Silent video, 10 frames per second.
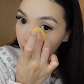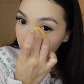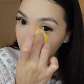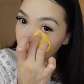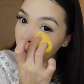
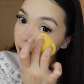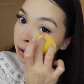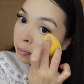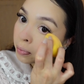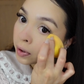
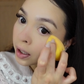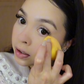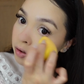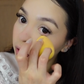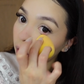and
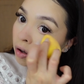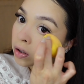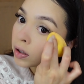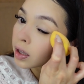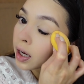press
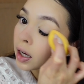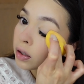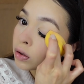all of that